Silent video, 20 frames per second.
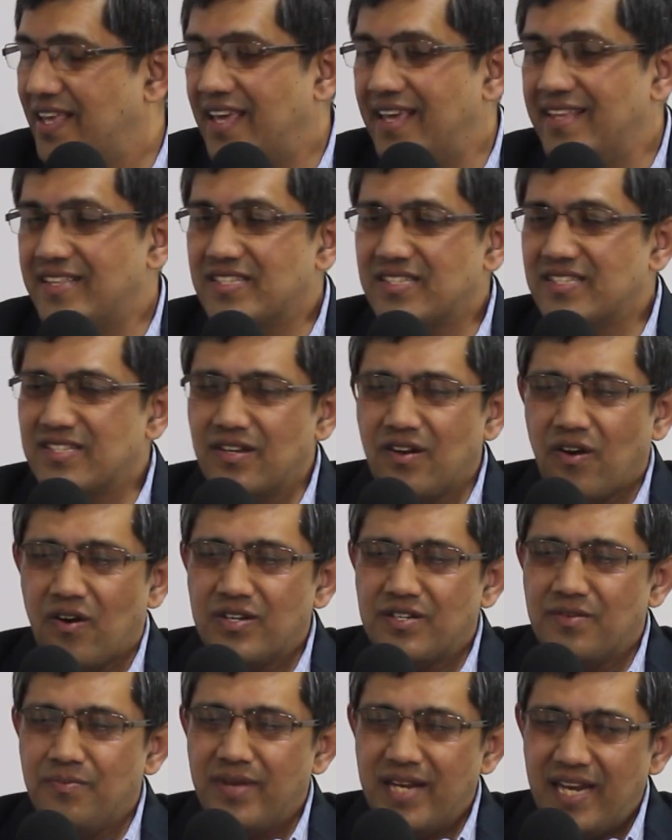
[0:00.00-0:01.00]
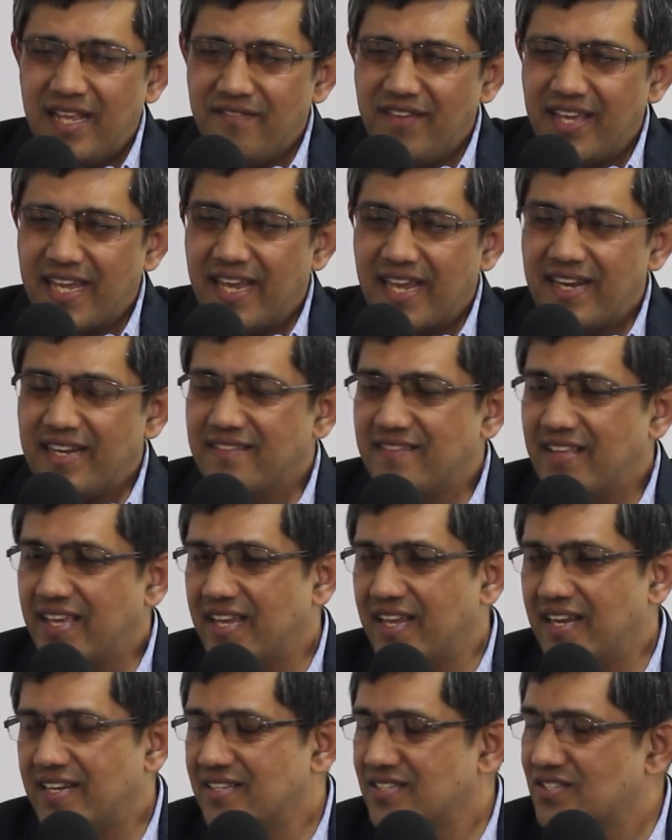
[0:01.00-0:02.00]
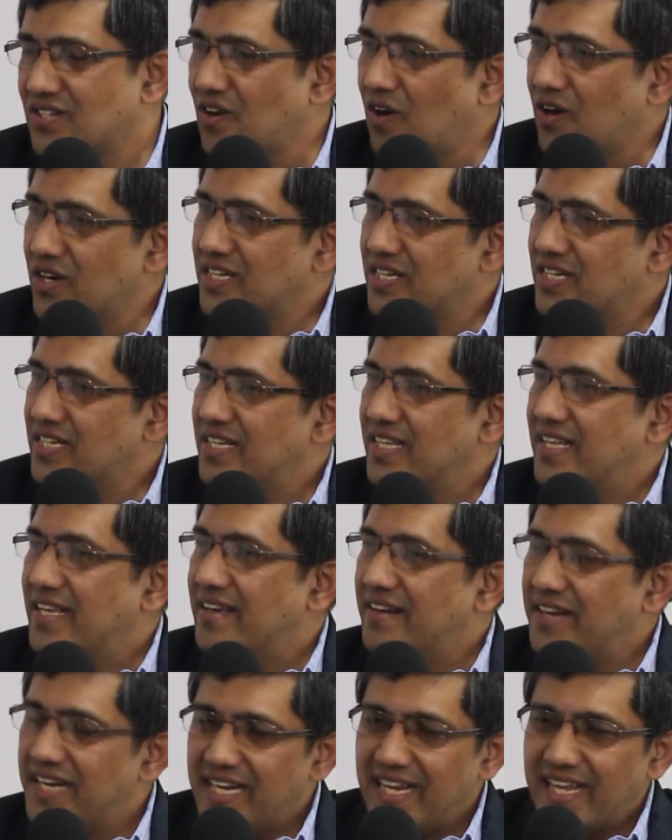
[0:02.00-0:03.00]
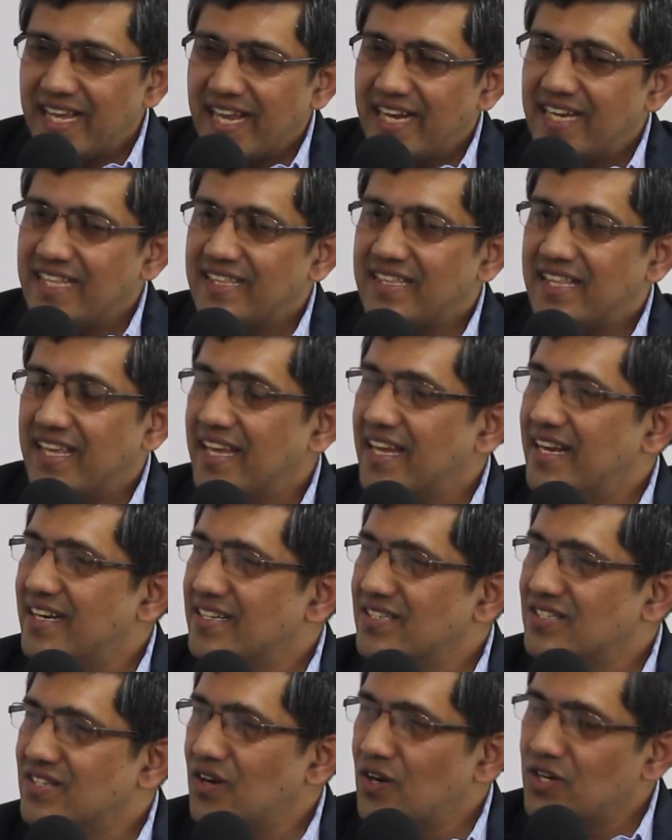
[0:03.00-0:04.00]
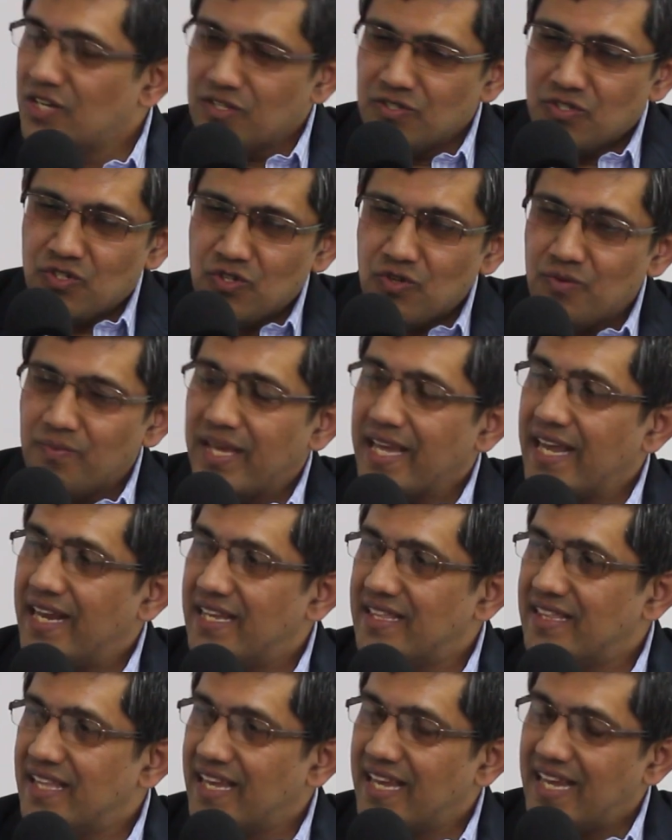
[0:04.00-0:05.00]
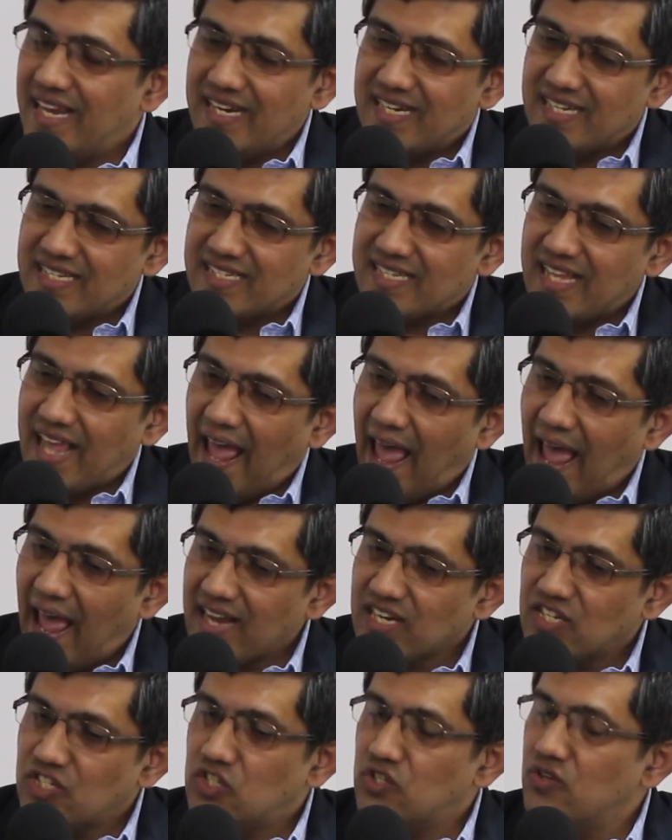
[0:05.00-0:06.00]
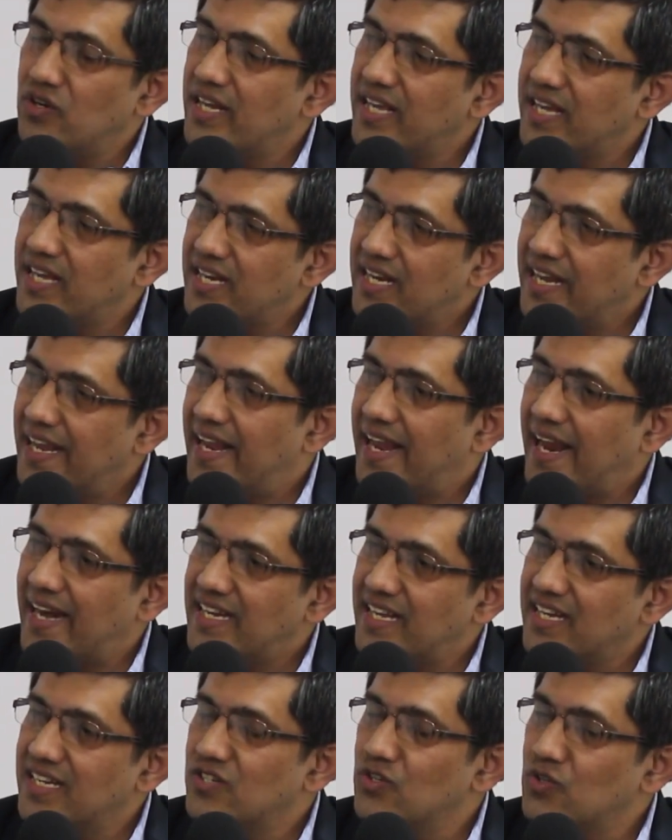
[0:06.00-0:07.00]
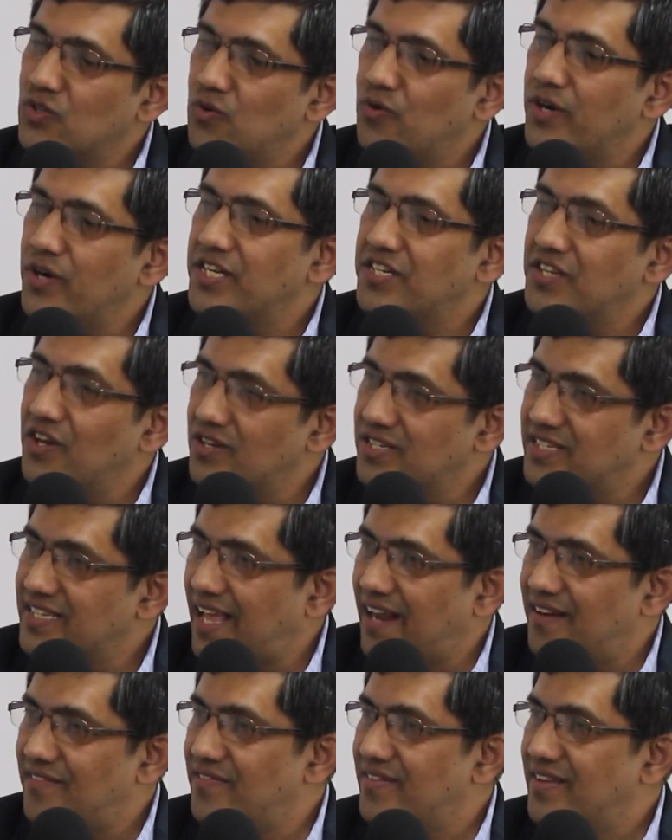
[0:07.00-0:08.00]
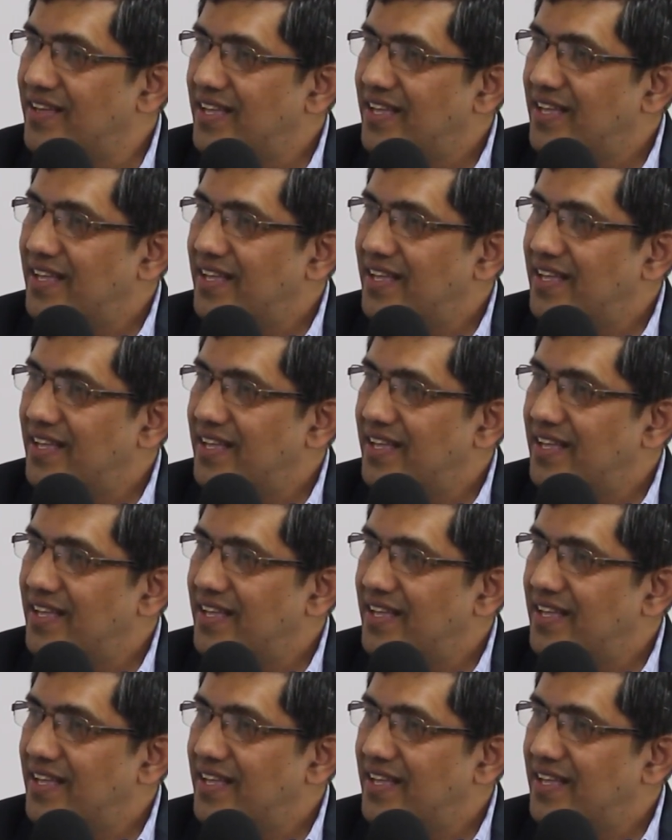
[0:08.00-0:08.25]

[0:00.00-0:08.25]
It's not believing anything, it is not reading anything, it is not assuming anything, it is actually getting to do it yourself.